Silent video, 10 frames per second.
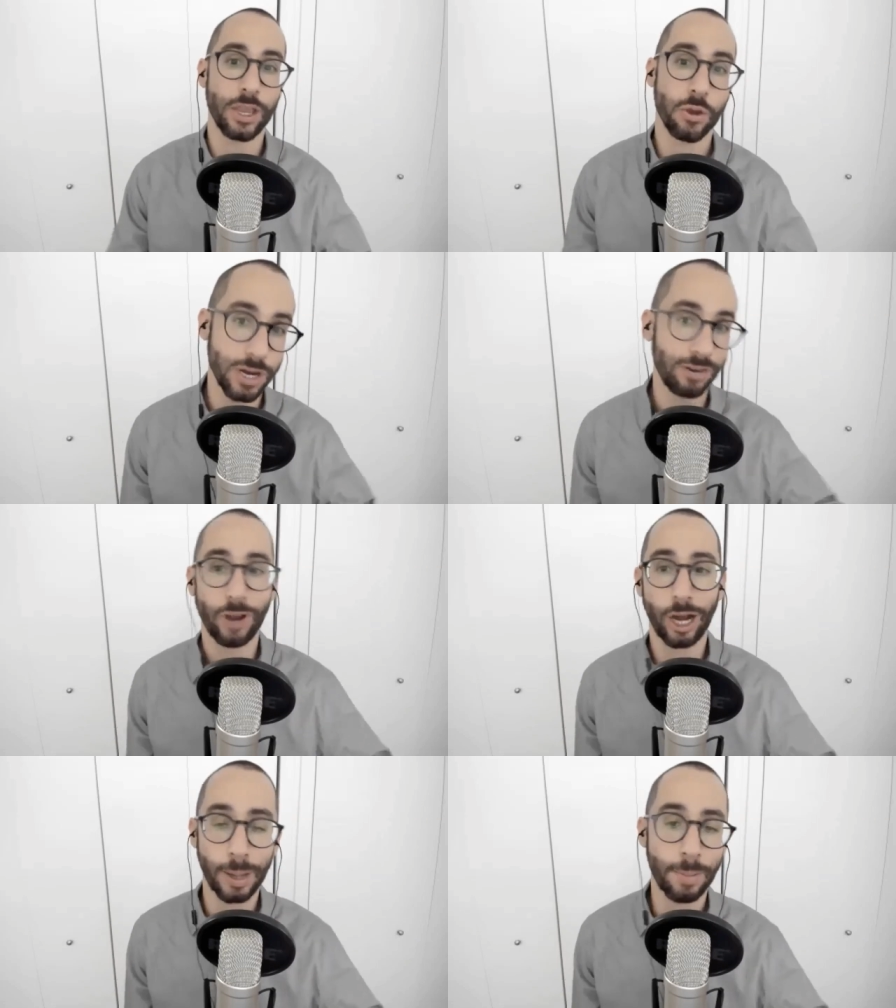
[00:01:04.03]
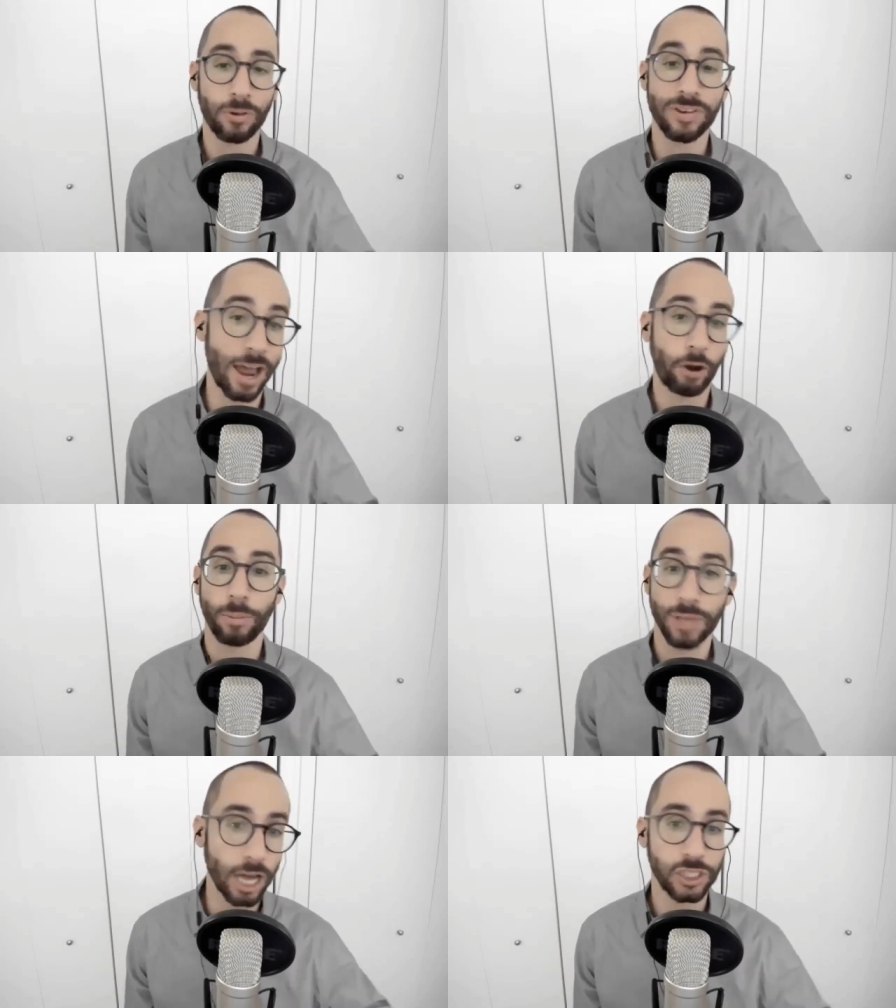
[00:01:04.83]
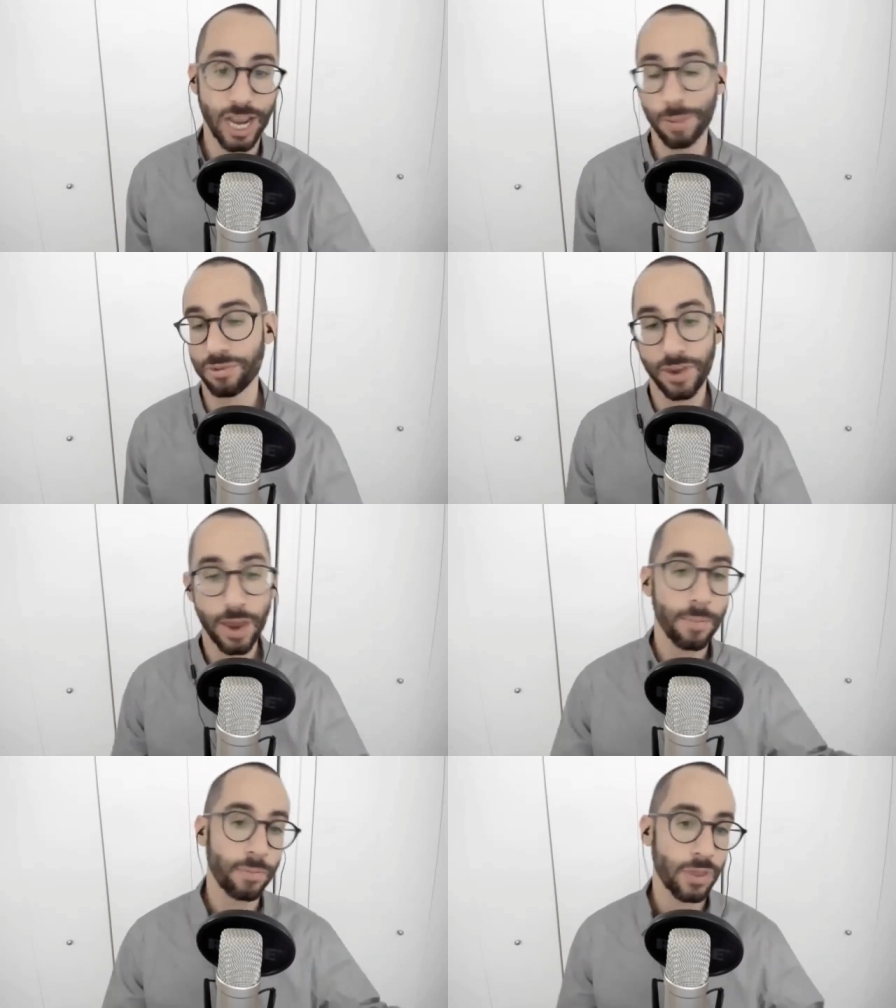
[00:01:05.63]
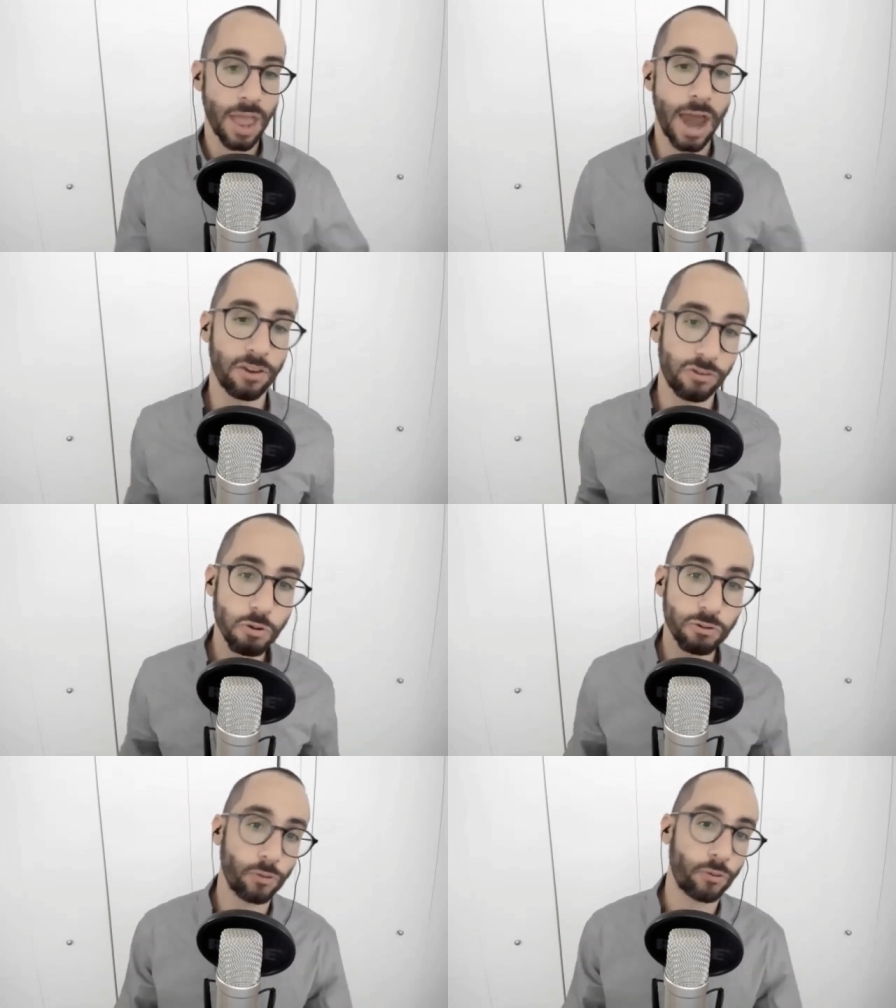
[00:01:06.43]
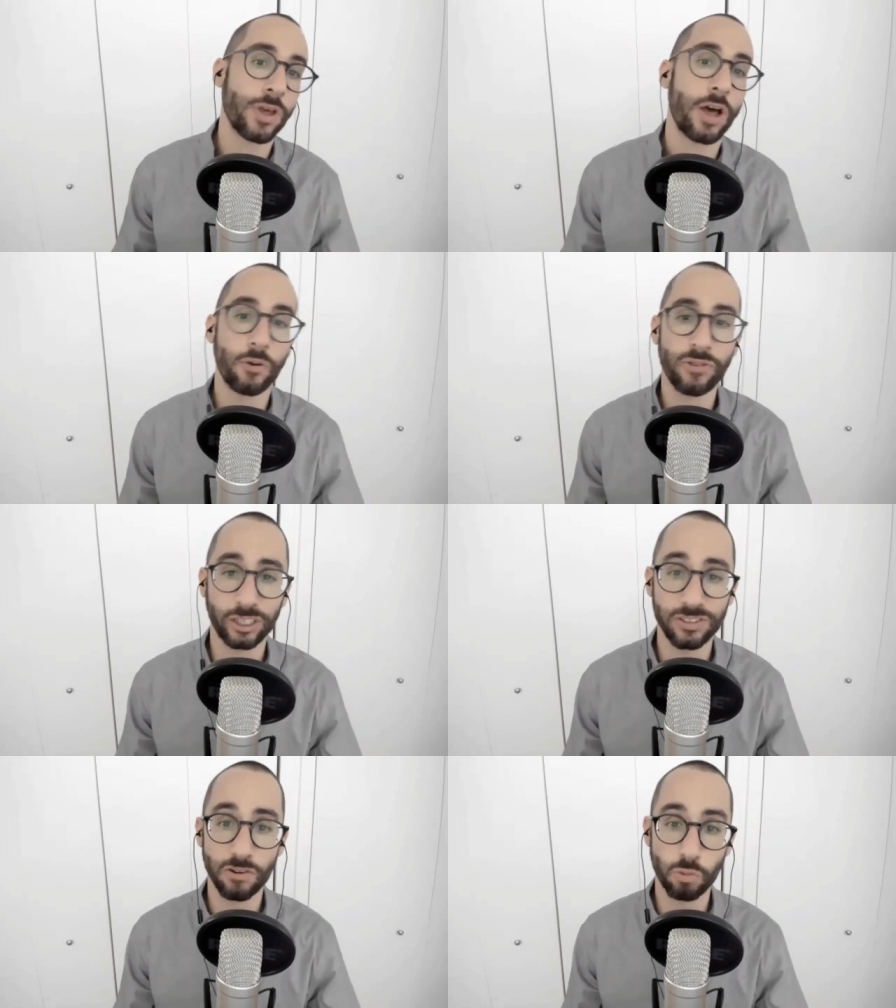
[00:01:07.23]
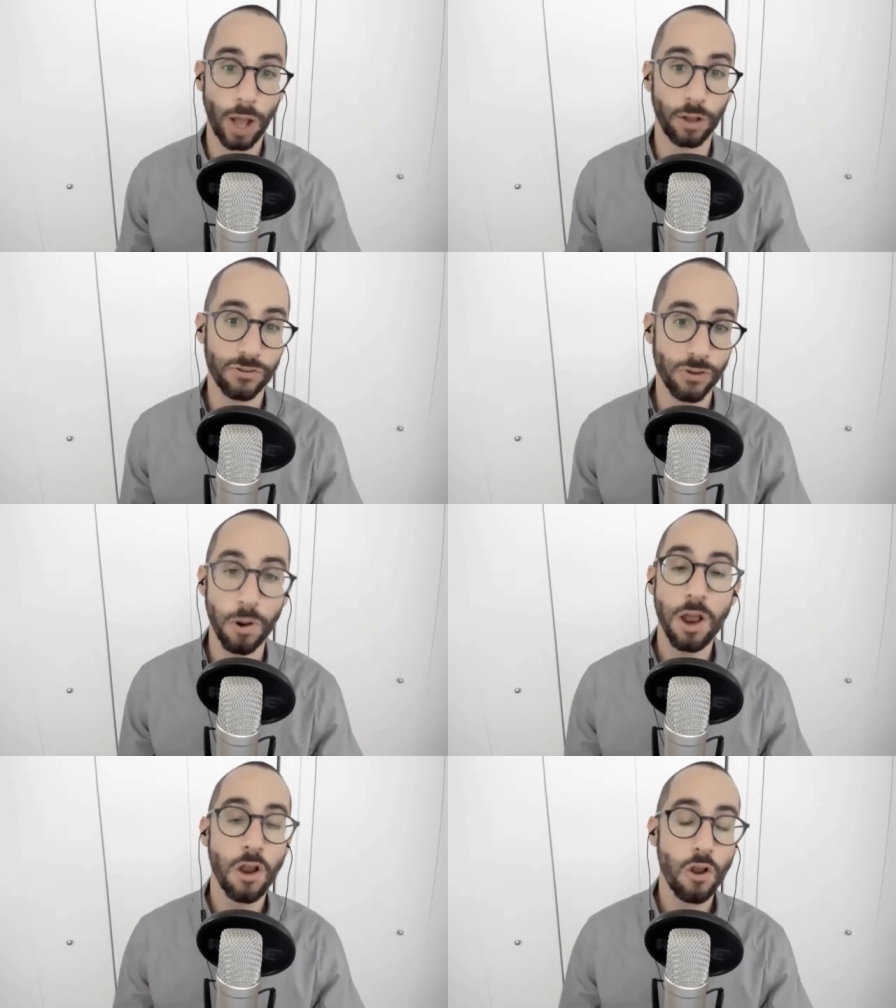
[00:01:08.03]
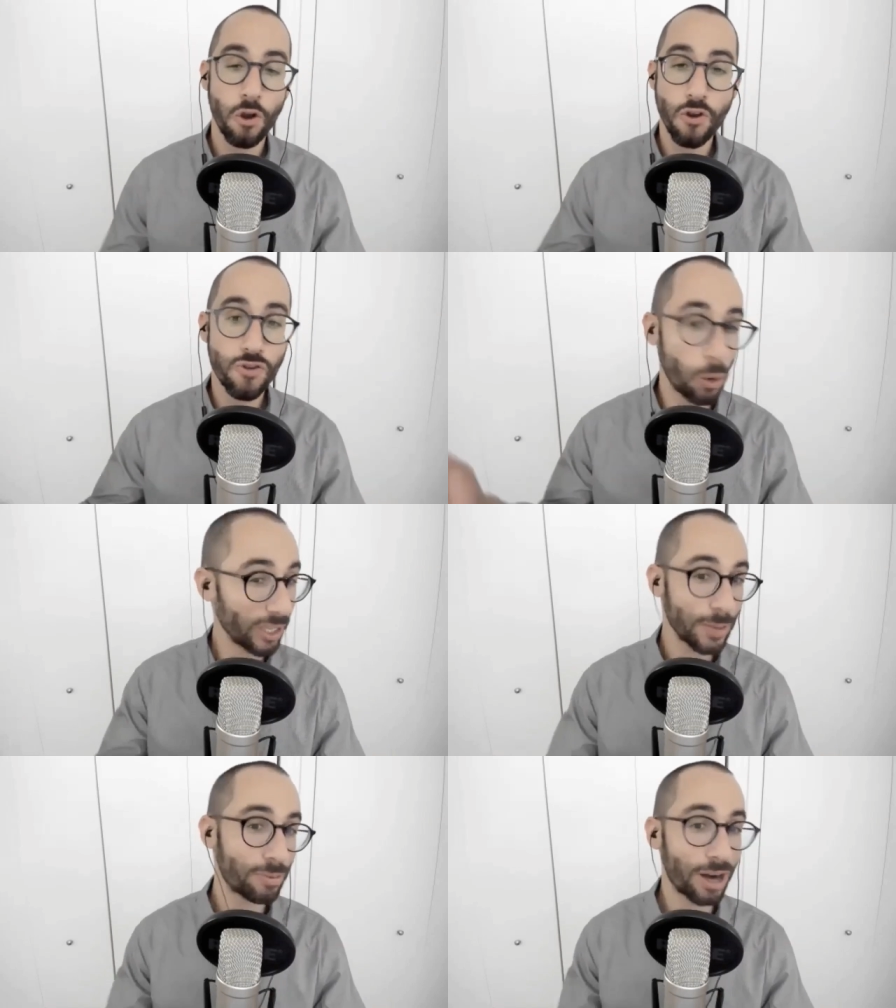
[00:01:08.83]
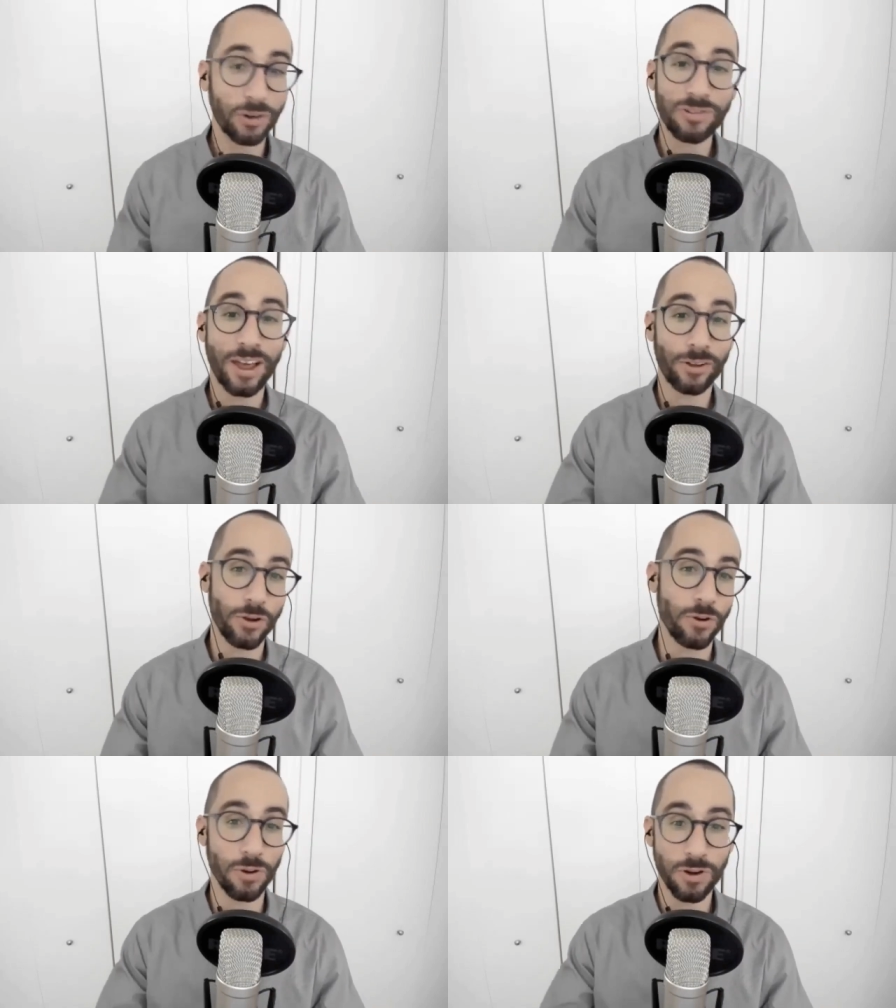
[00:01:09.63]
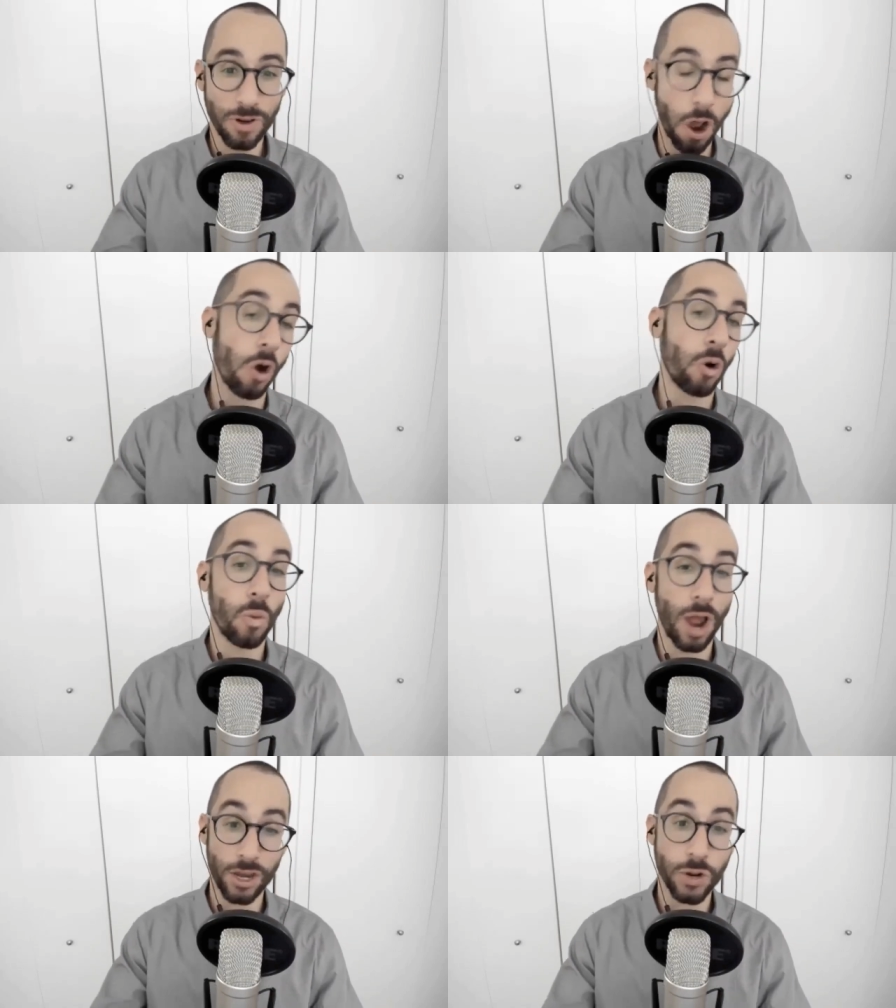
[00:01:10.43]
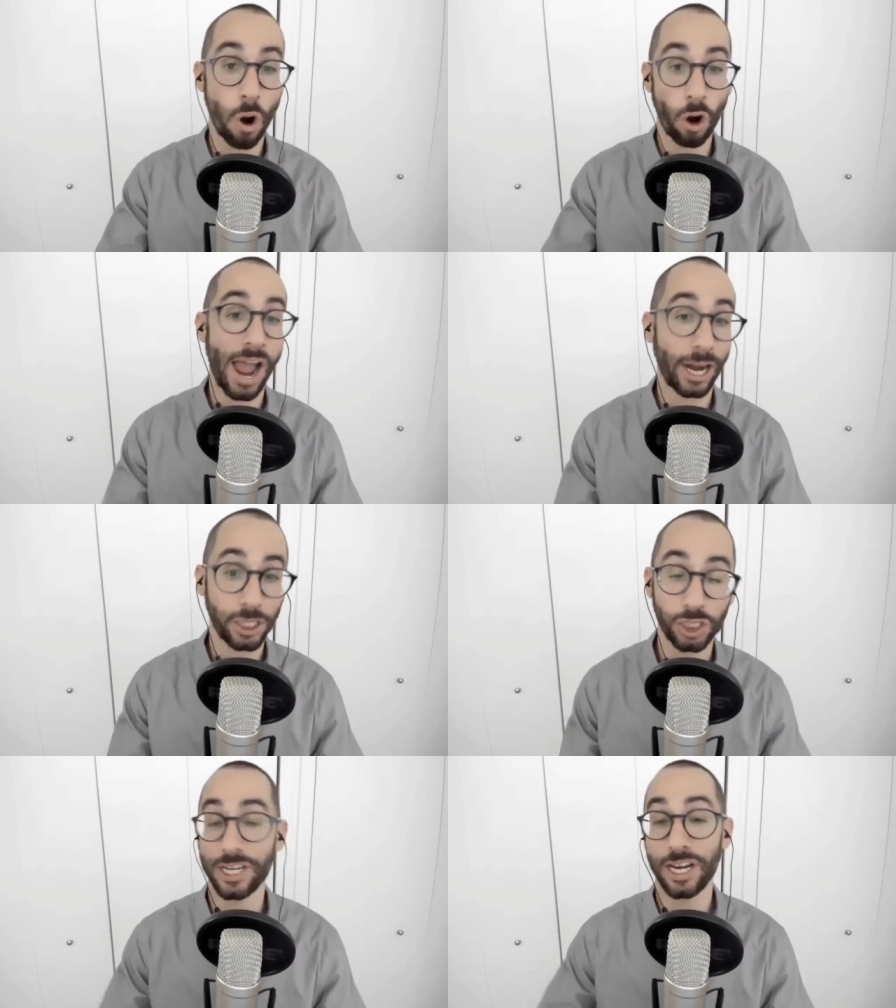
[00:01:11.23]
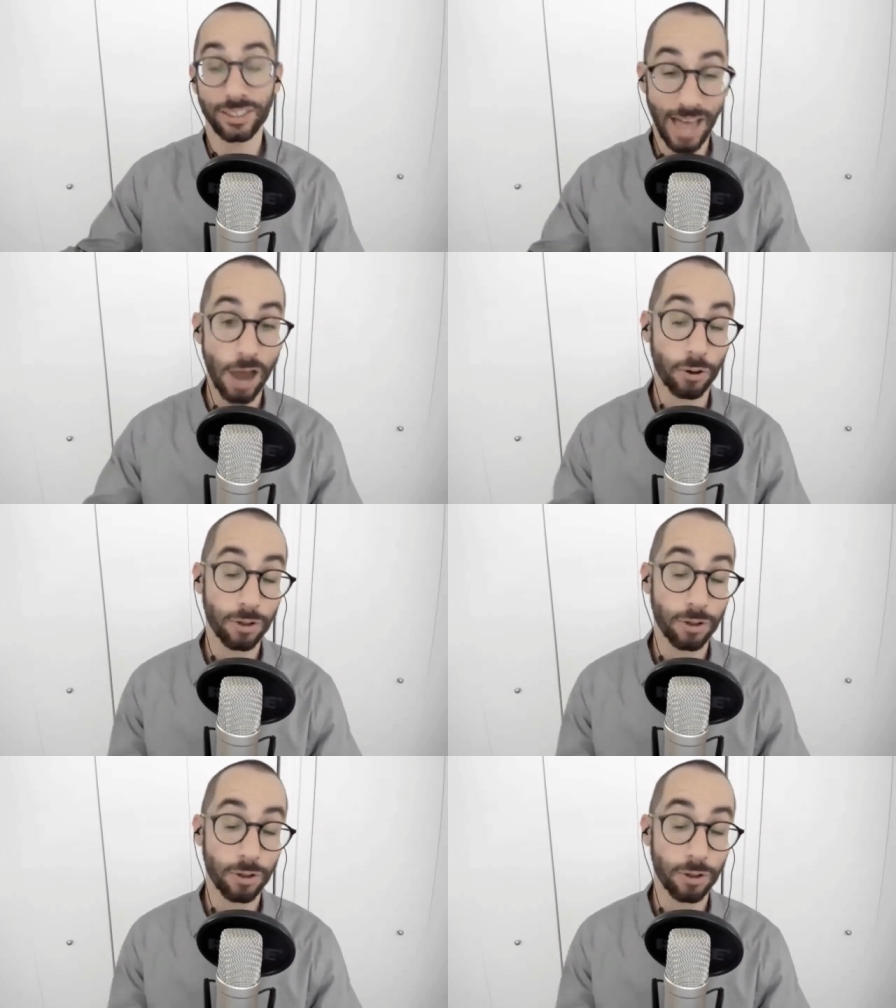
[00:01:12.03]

that you need scratch paper to diagram logic games and it's useful for the other sections as well. So don't let the proctors tell you no when you are actually allowed.